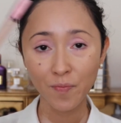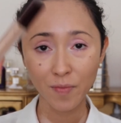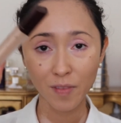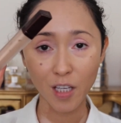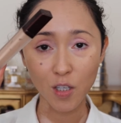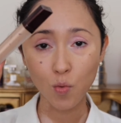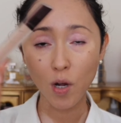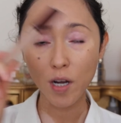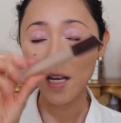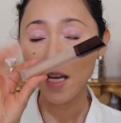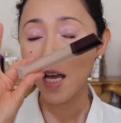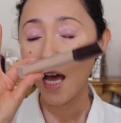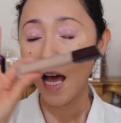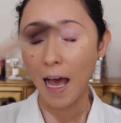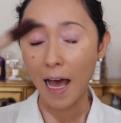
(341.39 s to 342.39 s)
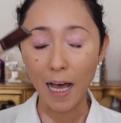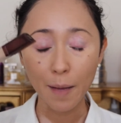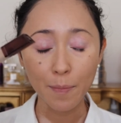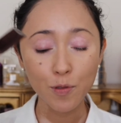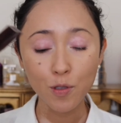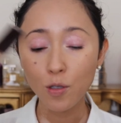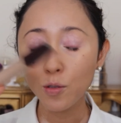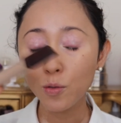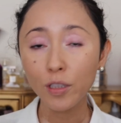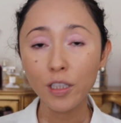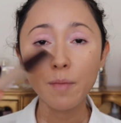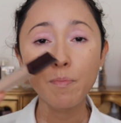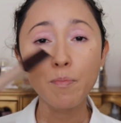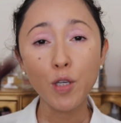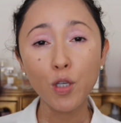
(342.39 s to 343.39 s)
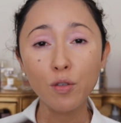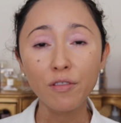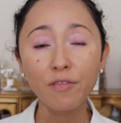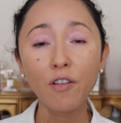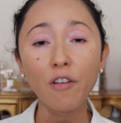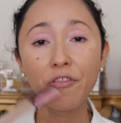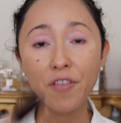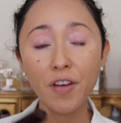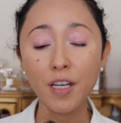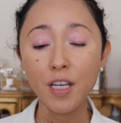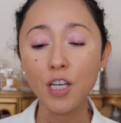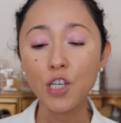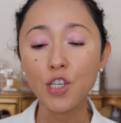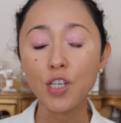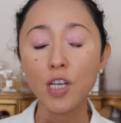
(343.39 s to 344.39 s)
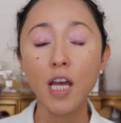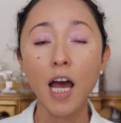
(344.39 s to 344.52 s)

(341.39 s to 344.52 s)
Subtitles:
This one, absolutely beautiful finish,